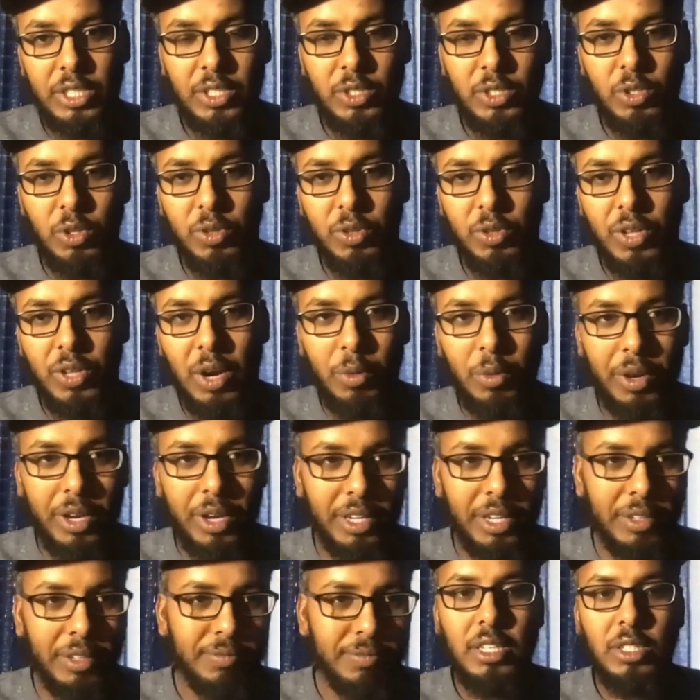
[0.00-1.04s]
So that
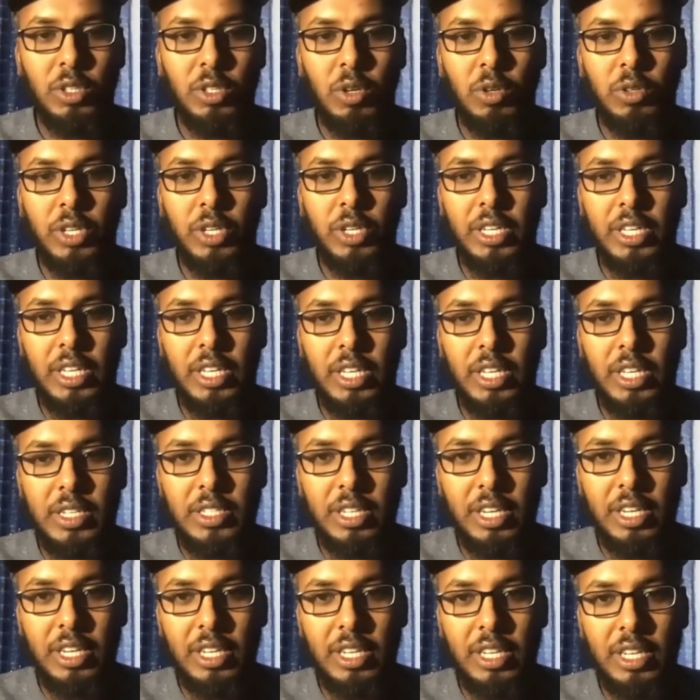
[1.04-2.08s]
way, the kids
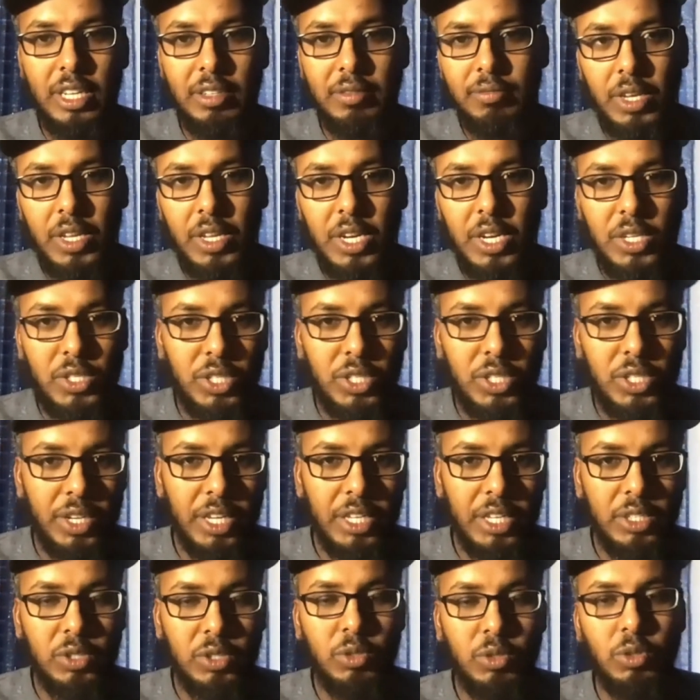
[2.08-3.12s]
in inner
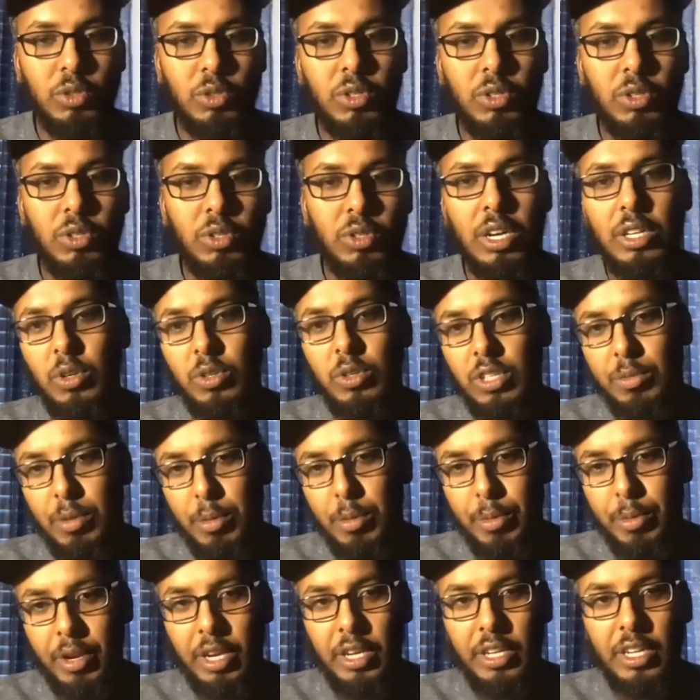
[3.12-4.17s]
cities to the,
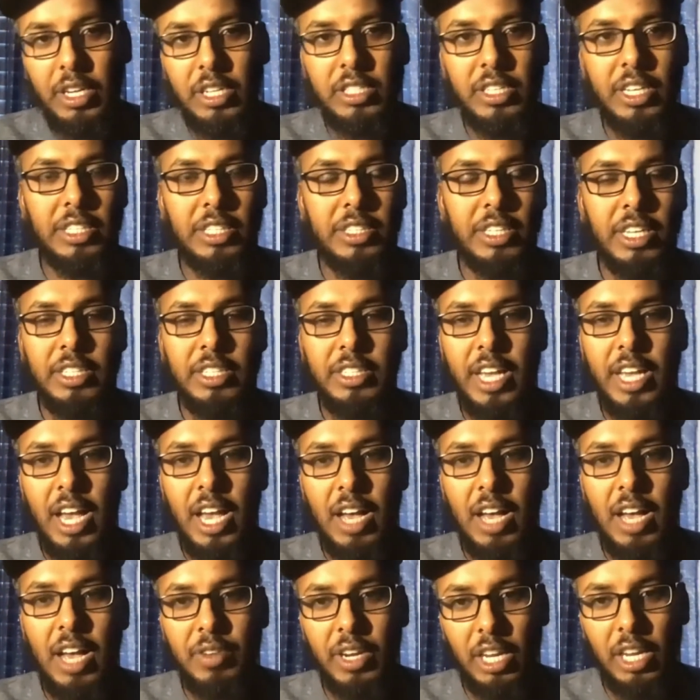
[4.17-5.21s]
suburban areas, like they
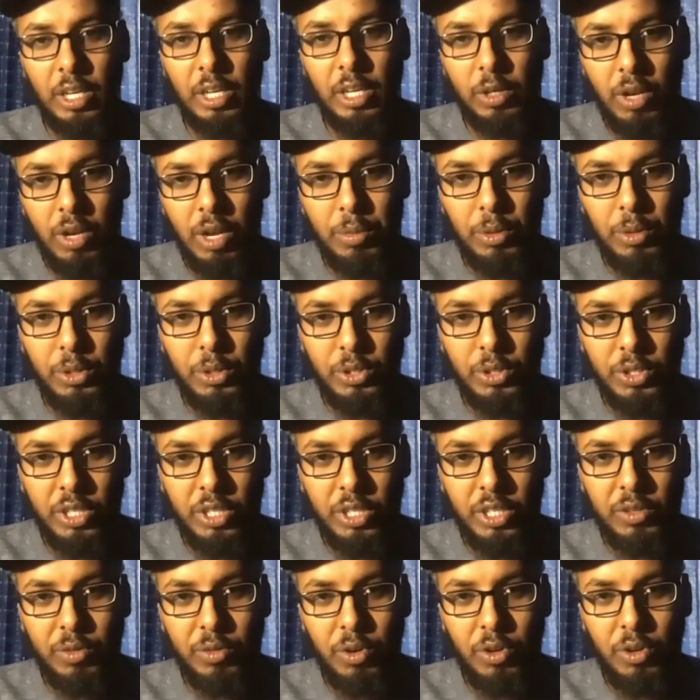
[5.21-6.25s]
have like equal opportunity for